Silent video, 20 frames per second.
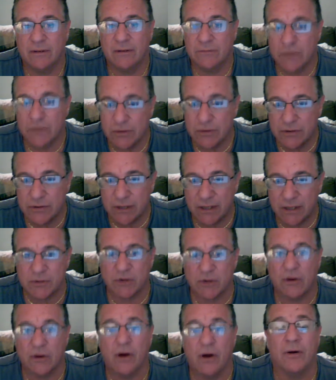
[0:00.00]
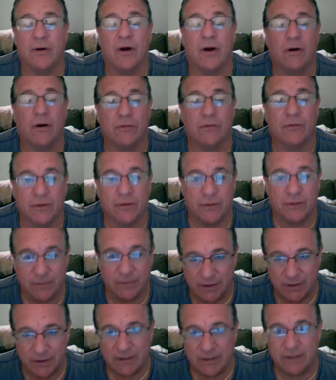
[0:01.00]
2 teams are going over and they're
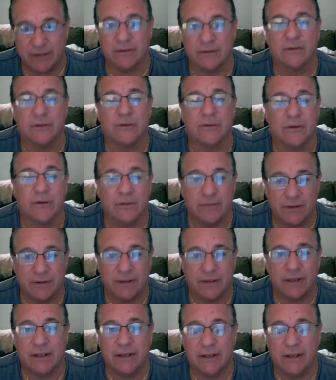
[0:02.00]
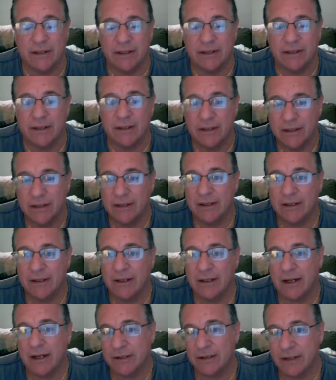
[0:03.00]
really hitting their groove and they're hitting it.
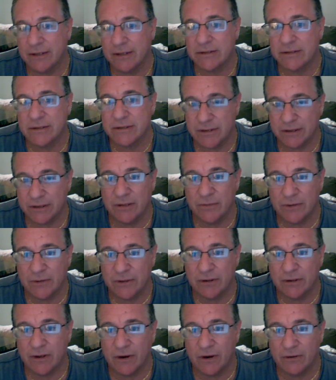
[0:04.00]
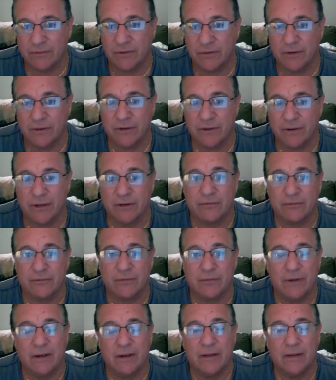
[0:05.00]
I like sticking with the over
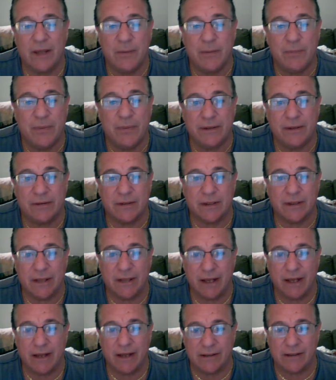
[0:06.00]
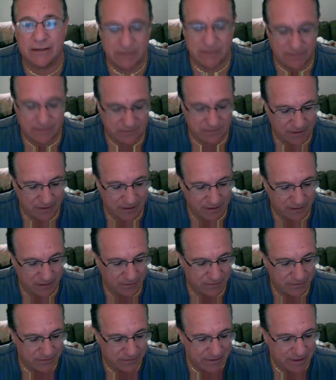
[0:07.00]
if they beat the ace.
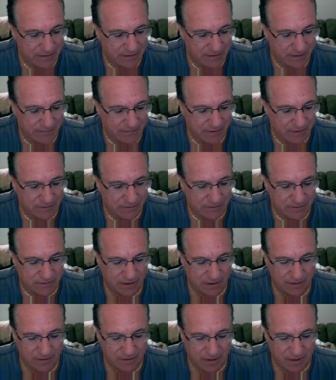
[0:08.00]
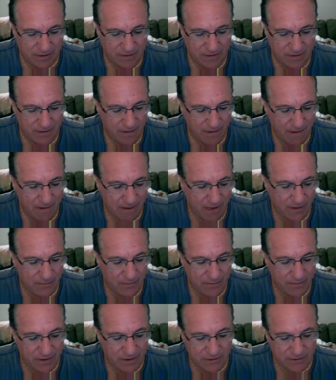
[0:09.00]
What was that game I was talking about here?
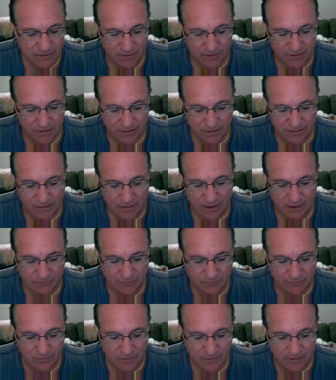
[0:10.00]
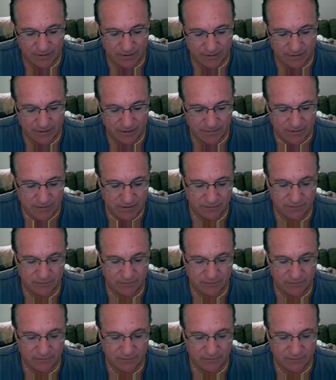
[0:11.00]
Minnesota and California, Gibson and